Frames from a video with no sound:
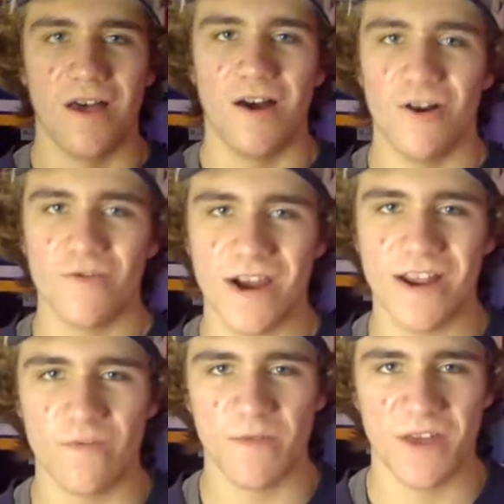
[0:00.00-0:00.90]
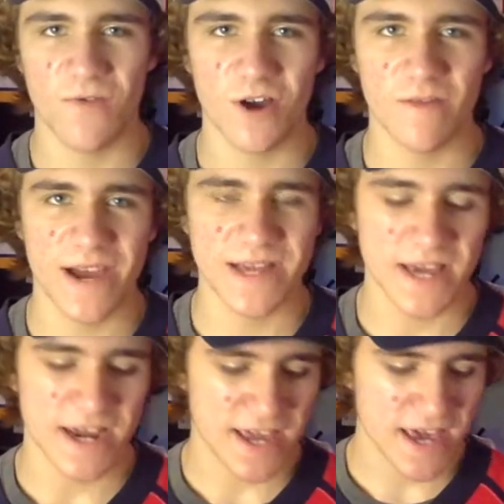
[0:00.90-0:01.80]
All right, everybody, welcome back
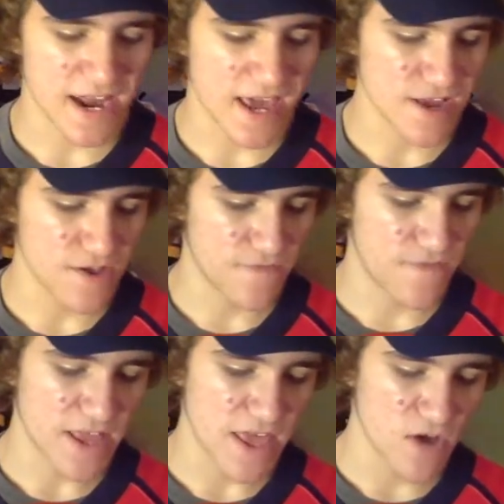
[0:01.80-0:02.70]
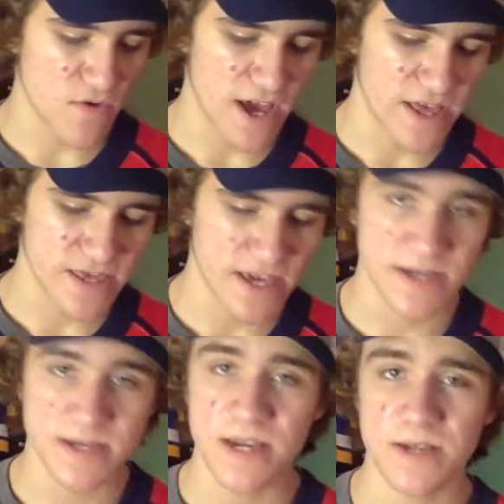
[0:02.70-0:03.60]
to yet again another video, and the
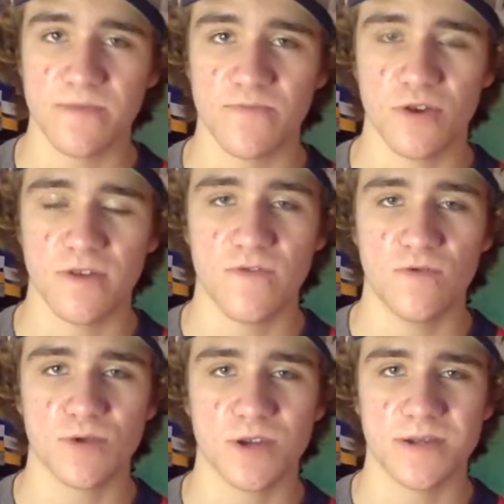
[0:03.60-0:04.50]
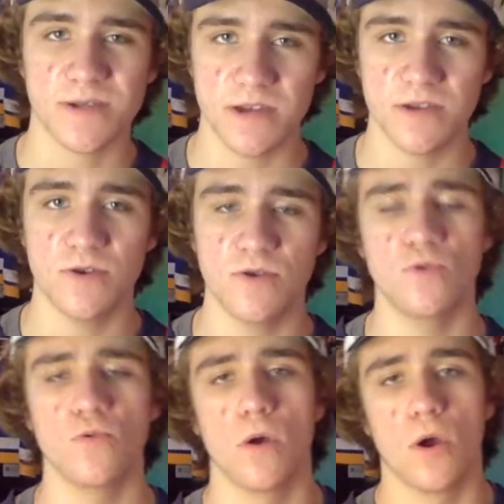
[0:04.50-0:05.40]
season previews
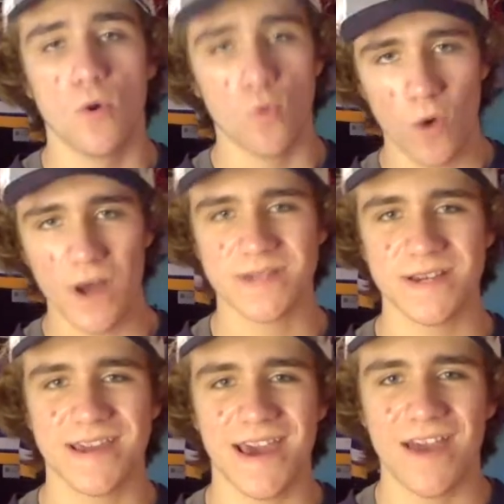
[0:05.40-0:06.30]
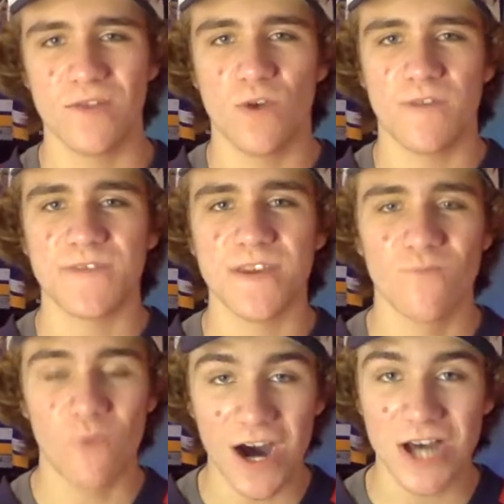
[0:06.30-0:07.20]
continue once again with the
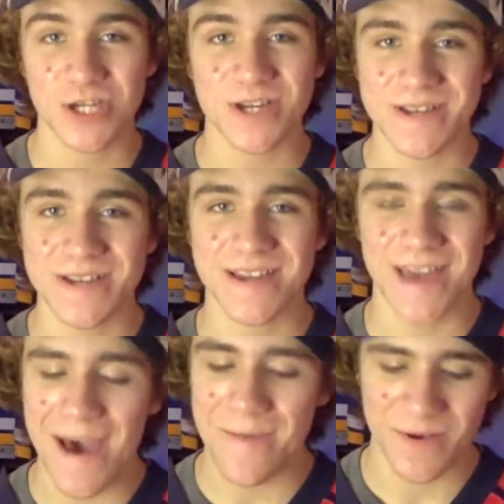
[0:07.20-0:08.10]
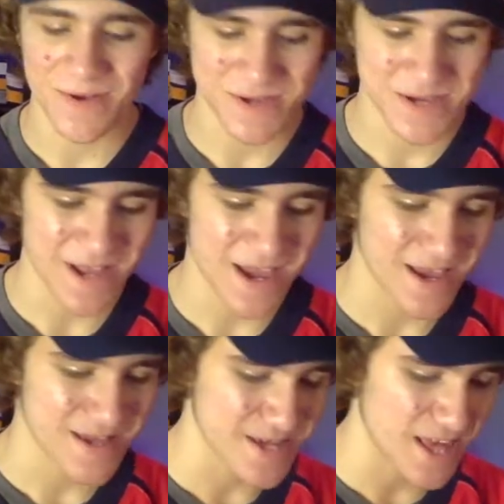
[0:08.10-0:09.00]
Washington Capitals today,
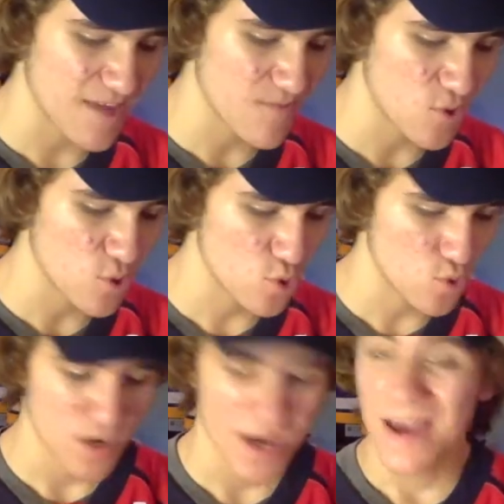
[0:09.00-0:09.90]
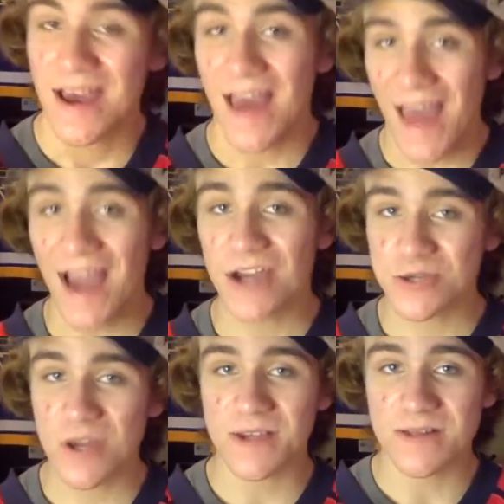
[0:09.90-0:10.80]
a team who
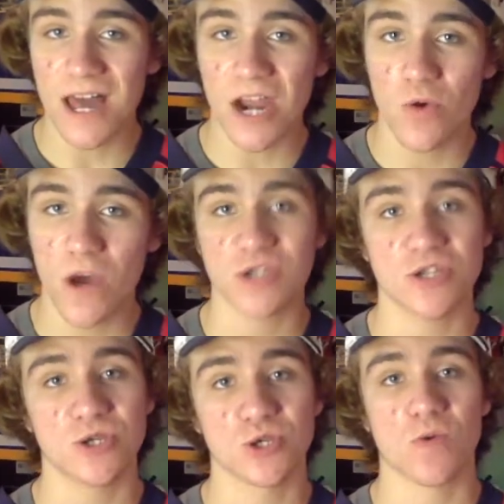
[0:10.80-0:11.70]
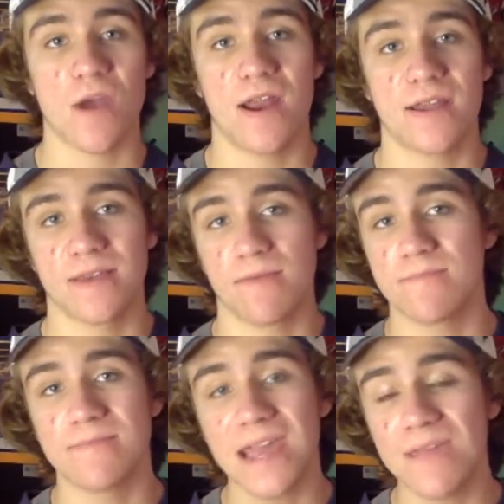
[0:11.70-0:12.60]
actually has a lot of questions surrounding them,
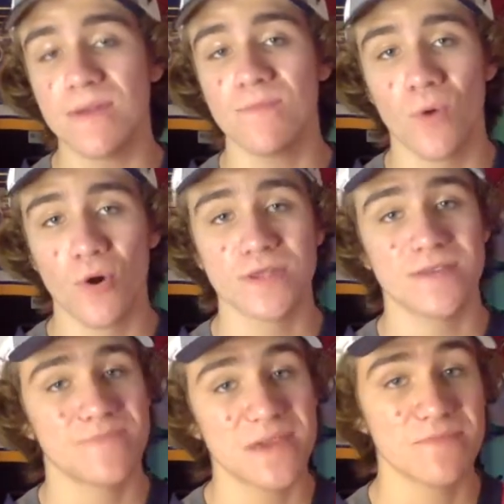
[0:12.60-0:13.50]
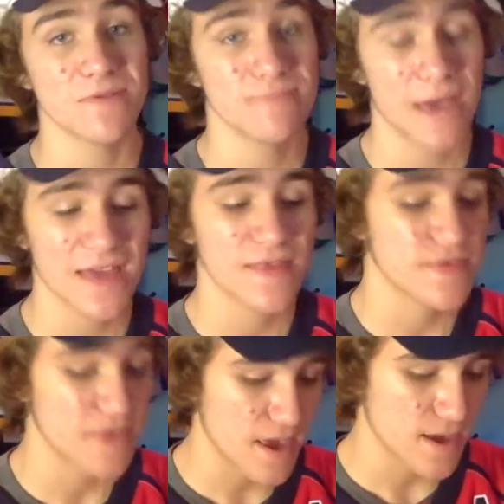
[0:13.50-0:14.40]
and maybe more than people may
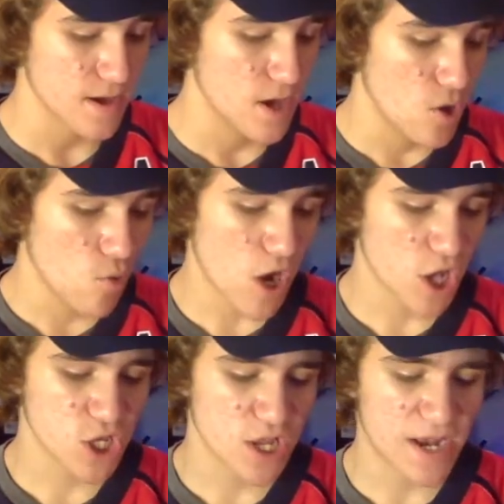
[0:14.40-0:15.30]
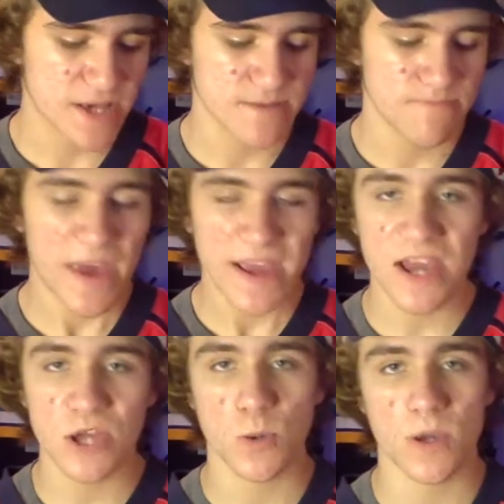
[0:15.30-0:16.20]
think. Washington has some big
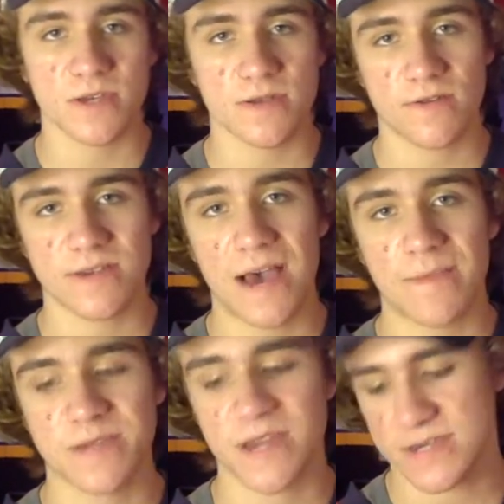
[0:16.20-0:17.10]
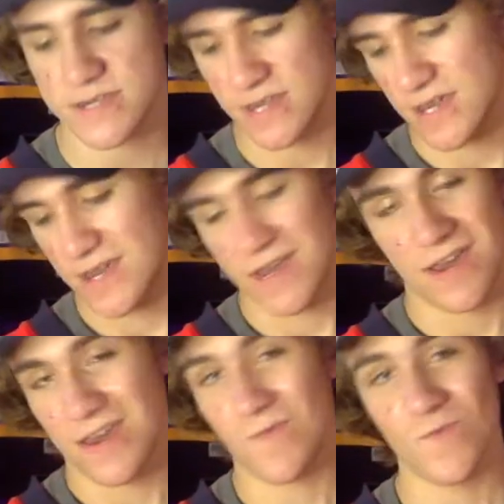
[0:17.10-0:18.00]
injuries to their top six,
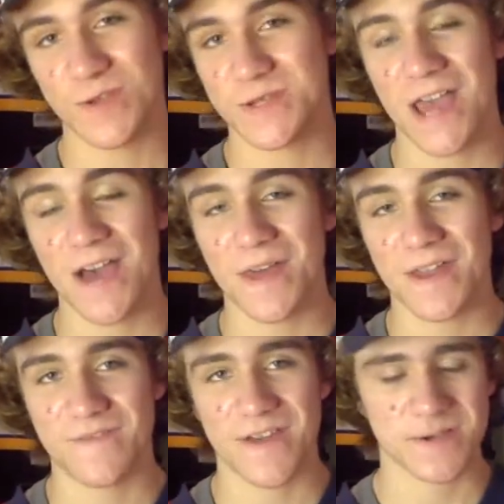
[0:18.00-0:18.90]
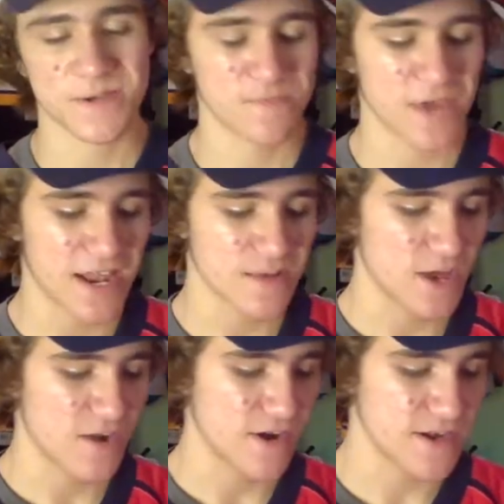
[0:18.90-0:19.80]
and we'll see how that affects them getting
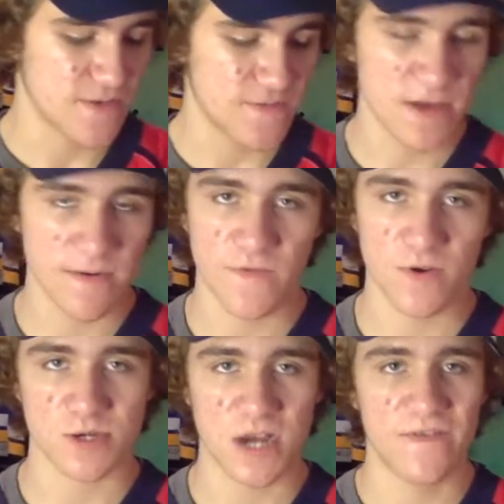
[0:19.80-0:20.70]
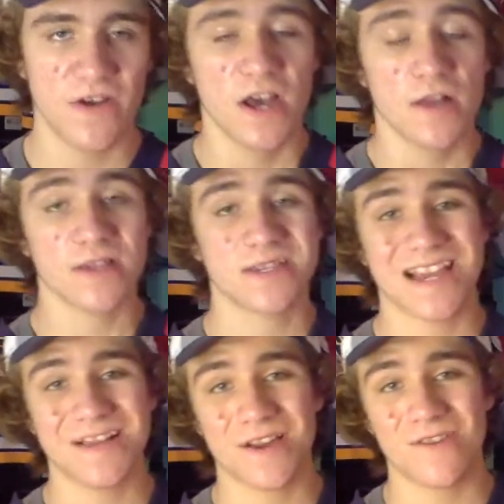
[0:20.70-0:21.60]
later on in this video. But first off, let's
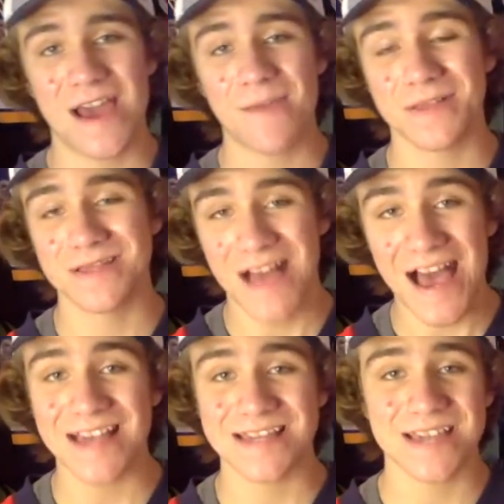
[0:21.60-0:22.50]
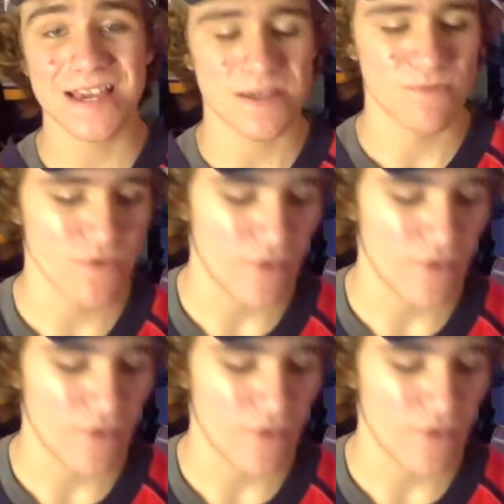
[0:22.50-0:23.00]
take a look at what happened last season with the